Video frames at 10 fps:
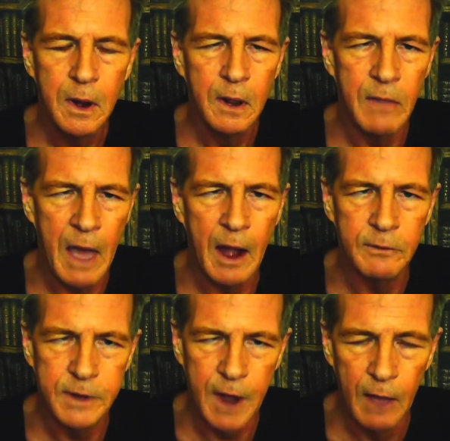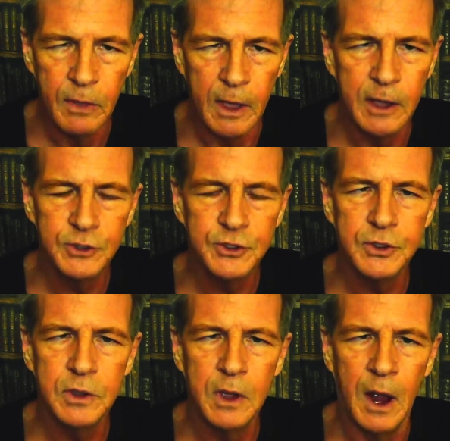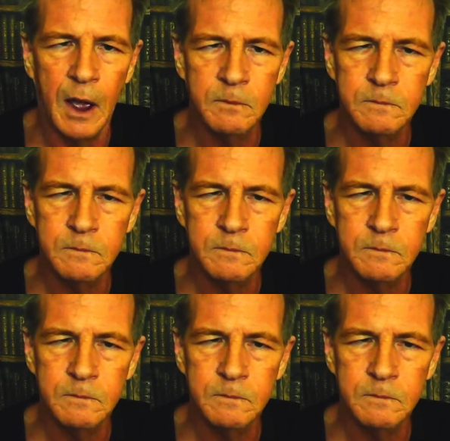that have done this. Even